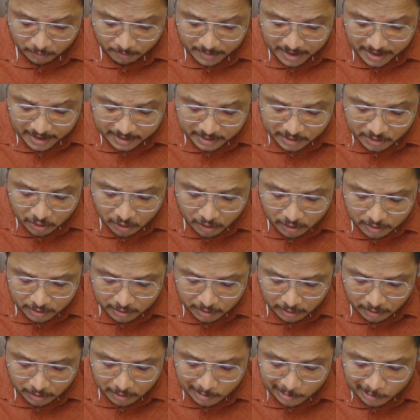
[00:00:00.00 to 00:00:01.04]
based
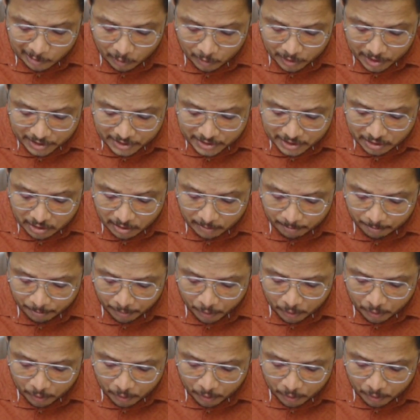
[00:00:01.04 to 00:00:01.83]
on location of